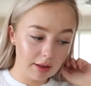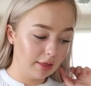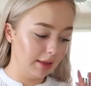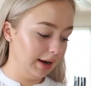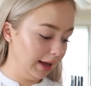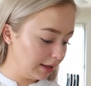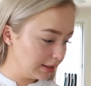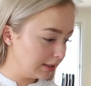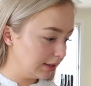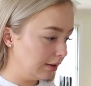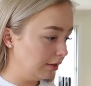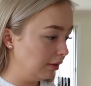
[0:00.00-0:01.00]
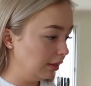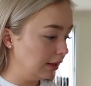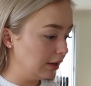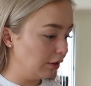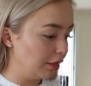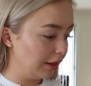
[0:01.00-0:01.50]
The next
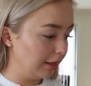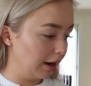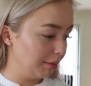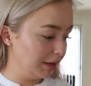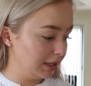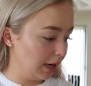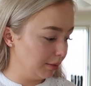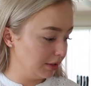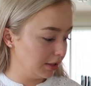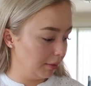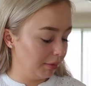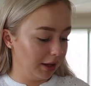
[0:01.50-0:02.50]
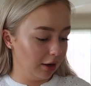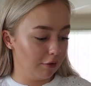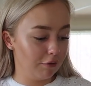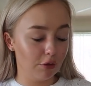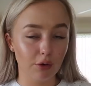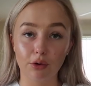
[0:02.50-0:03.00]
little thing that I picked up was something
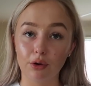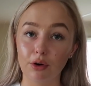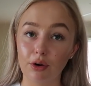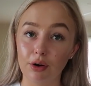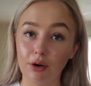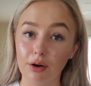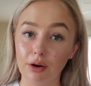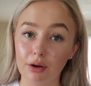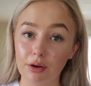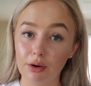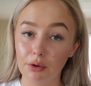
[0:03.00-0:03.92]
for